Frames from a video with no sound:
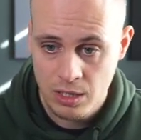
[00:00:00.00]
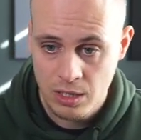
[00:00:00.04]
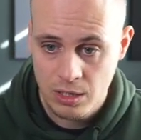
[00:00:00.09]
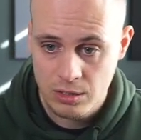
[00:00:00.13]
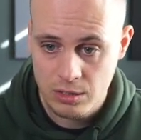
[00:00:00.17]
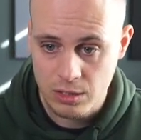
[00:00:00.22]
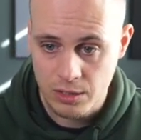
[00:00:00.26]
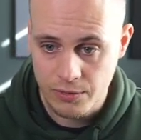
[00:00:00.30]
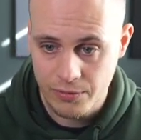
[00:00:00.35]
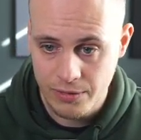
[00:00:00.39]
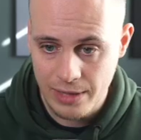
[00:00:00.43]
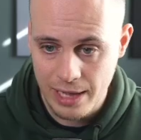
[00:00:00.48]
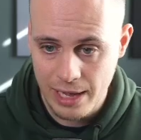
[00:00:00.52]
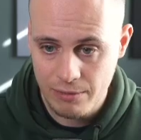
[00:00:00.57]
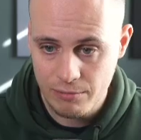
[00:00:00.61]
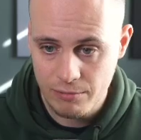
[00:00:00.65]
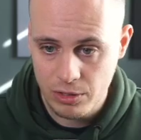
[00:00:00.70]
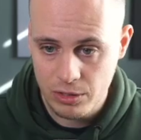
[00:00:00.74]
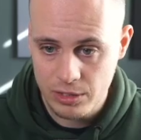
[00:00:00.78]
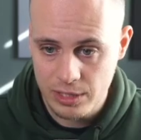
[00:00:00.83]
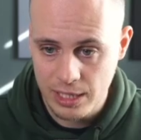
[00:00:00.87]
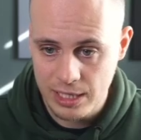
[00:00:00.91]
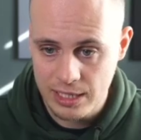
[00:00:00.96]
So if that
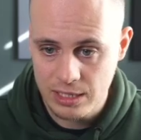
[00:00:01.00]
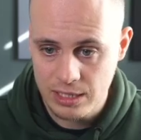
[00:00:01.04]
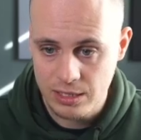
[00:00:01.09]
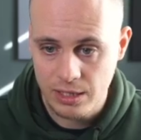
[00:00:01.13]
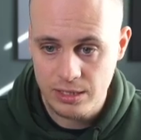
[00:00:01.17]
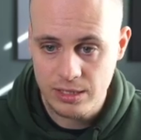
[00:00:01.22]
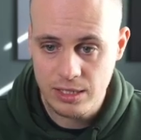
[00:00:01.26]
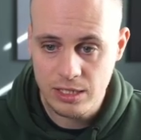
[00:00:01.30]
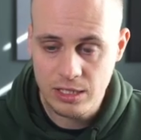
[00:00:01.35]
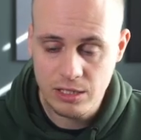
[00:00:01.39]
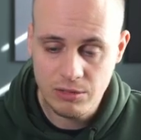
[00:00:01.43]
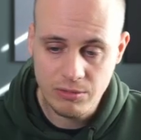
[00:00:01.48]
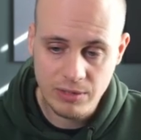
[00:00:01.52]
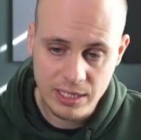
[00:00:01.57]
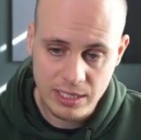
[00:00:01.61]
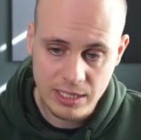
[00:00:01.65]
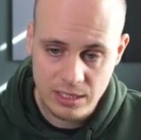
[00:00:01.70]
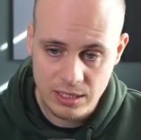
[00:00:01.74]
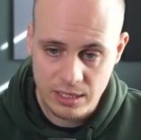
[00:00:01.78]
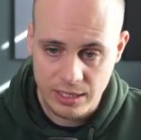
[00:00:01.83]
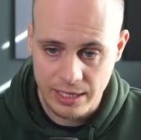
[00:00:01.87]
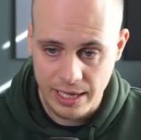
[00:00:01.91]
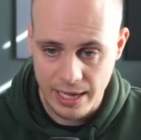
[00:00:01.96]
rotates 90 degrees
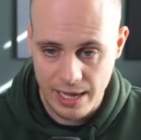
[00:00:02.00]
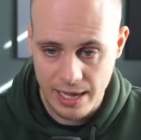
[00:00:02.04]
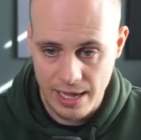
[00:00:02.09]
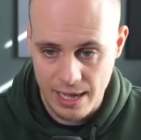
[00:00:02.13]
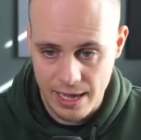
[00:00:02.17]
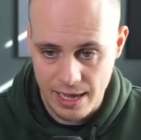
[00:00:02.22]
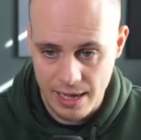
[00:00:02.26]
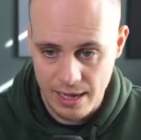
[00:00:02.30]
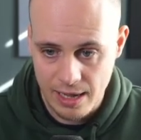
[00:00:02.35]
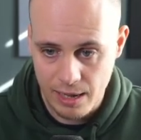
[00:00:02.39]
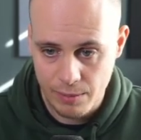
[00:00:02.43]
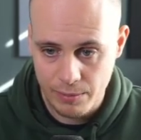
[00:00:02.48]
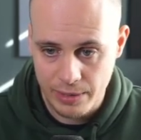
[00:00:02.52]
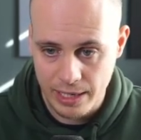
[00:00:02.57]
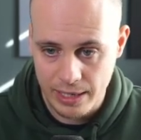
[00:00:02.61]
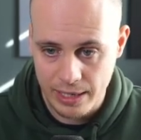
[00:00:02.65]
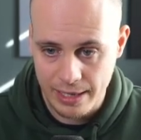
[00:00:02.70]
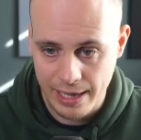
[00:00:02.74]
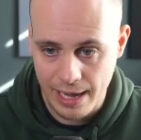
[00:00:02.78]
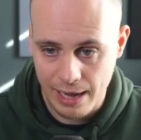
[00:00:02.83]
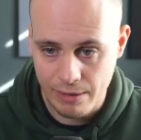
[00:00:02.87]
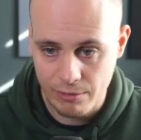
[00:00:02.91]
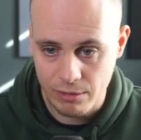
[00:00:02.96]
to get here, and we get
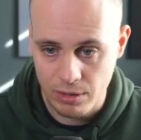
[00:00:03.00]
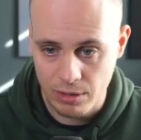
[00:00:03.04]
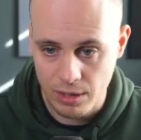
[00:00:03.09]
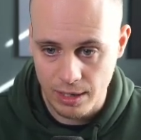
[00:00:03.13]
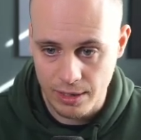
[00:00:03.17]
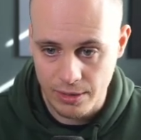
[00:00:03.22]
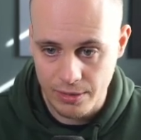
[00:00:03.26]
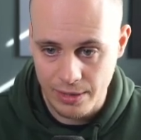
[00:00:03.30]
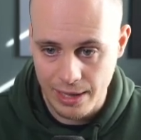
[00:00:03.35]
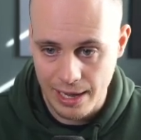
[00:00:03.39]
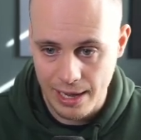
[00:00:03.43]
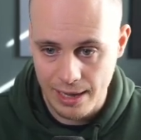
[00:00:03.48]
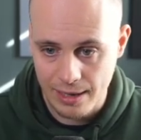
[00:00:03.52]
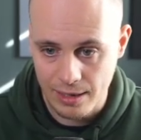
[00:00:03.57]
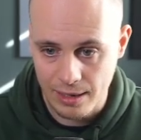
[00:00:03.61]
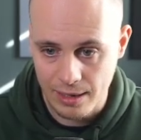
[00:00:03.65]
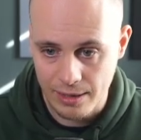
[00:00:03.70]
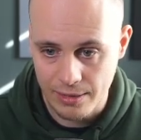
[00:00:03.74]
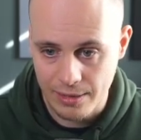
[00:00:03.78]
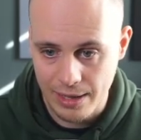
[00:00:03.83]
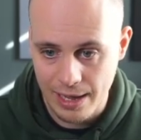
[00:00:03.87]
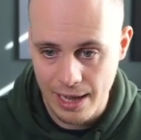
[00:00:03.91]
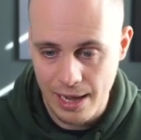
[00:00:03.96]
the arrow like that and
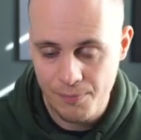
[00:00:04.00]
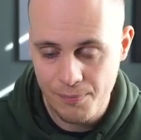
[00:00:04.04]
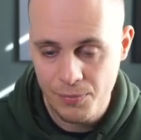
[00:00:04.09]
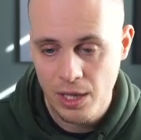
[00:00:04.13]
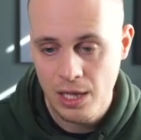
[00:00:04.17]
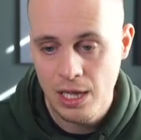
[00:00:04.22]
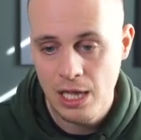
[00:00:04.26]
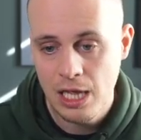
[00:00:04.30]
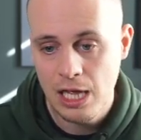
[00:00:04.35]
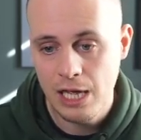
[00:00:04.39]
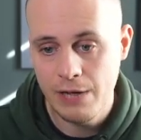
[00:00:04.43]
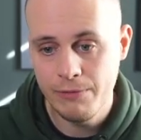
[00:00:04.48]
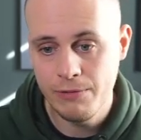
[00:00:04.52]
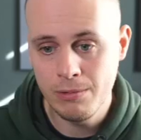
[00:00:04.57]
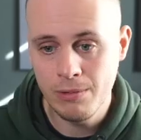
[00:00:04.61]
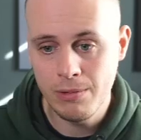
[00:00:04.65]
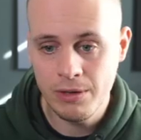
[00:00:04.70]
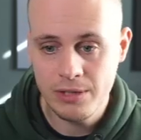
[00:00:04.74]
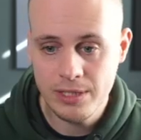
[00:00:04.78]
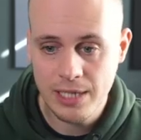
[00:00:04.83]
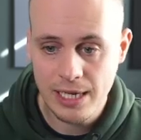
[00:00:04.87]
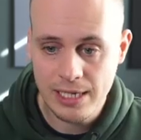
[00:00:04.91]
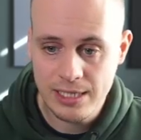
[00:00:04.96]
like that, if we
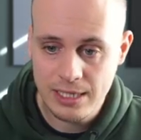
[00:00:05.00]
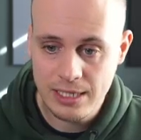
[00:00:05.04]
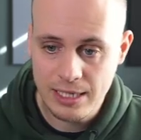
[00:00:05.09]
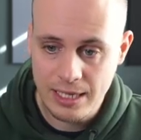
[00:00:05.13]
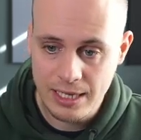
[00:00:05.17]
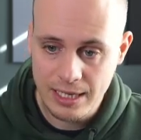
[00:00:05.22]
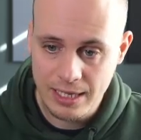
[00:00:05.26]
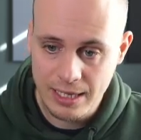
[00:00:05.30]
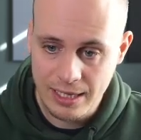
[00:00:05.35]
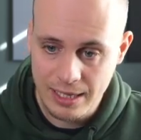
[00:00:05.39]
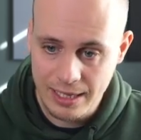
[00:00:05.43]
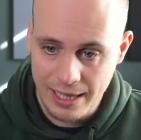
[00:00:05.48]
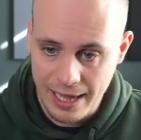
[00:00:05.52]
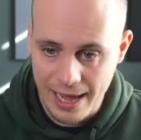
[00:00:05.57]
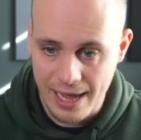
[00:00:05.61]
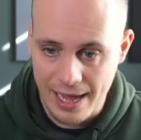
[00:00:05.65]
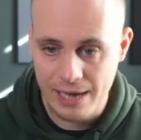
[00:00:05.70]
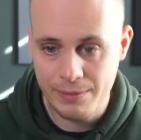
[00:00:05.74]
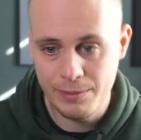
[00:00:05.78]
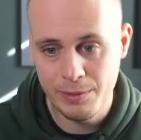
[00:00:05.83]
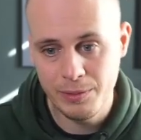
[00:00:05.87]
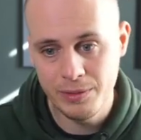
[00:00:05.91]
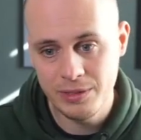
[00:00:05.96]
rotated it again
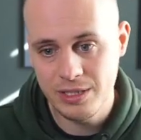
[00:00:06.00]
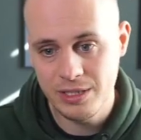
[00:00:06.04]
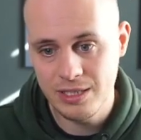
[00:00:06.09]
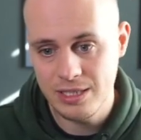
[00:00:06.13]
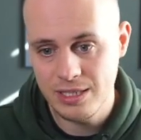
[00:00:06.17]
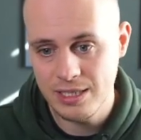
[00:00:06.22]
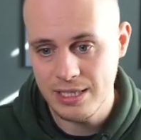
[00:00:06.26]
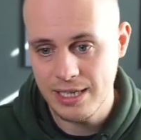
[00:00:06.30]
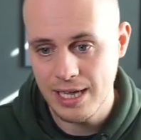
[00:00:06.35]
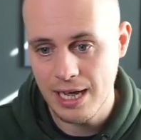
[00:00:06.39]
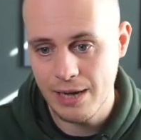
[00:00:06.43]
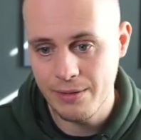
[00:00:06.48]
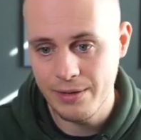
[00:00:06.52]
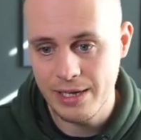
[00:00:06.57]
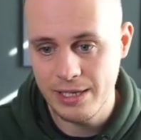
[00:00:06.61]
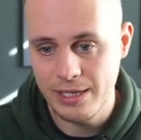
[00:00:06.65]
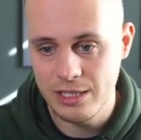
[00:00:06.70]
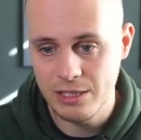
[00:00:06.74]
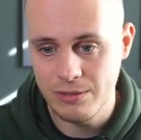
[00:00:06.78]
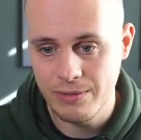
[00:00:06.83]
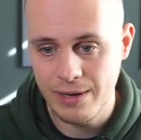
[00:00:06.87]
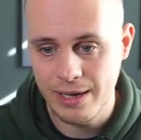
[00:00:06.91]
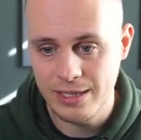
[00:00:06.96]
and we wanted to see how it
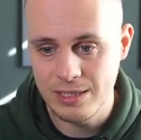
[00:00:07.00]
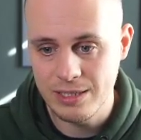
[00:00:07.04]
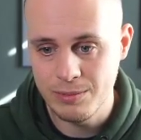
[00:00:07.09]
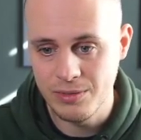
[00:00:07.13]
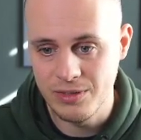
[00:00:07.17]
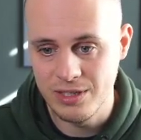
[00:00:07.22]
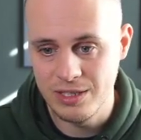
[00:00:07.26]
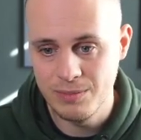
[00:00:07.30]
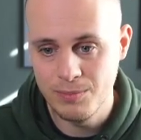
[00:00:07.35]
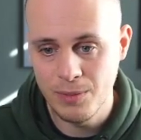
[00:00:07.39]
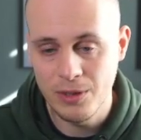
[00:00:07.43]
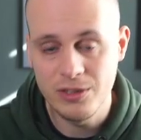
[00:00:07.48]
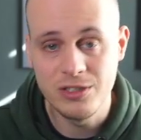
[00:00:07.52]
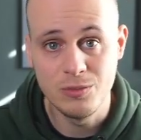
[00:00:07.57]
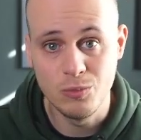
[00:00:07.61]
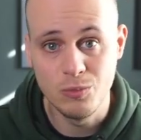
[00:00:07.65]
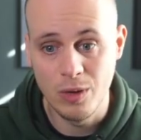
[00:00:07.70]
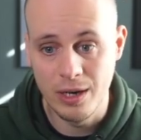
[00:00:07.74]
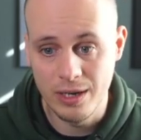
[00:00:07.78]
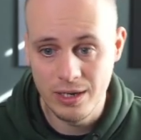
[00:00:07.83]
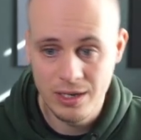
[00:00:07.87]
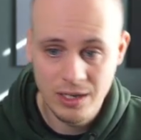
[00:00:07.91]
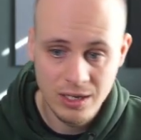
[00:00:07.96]
interacted with this bottom
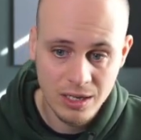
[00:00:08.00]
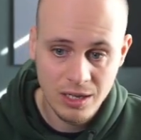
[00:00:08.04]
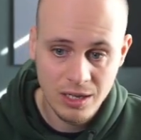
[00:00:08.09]
one,